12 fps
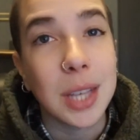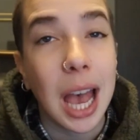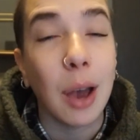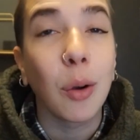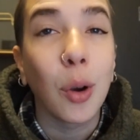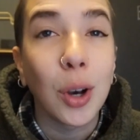
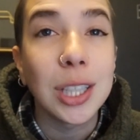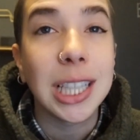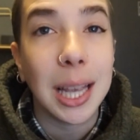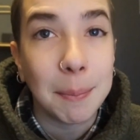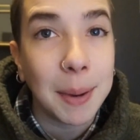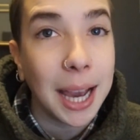how God's
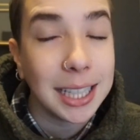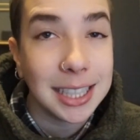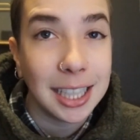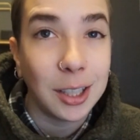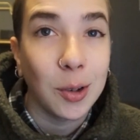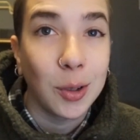
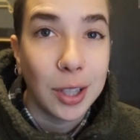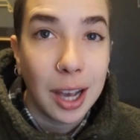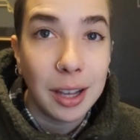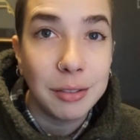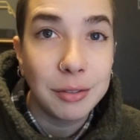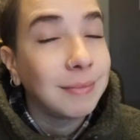impacting your
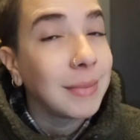life.